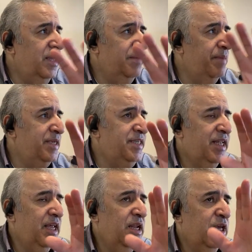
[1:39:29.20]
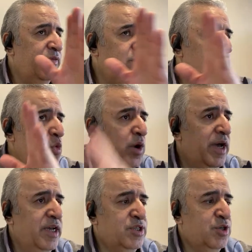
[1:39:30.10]
Basically, it'll give you
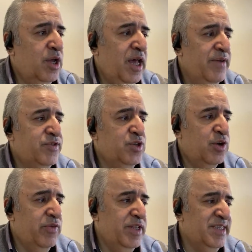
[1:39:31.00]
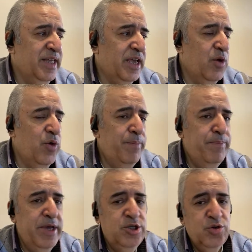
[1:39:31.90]
a live server. It's like a web
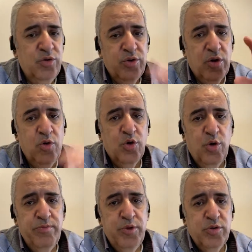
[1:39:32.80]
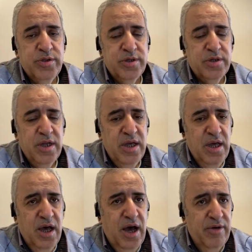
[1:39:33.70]
page on your own computer,
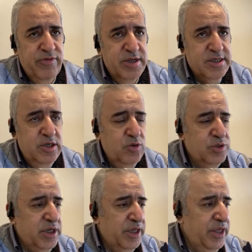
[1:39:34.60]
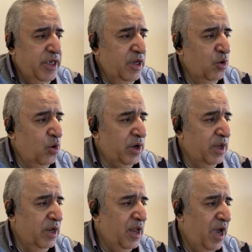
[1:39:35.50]
obviously using the
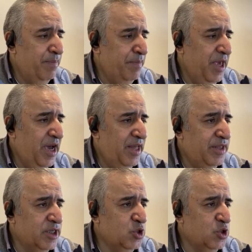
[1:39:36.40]
local IP address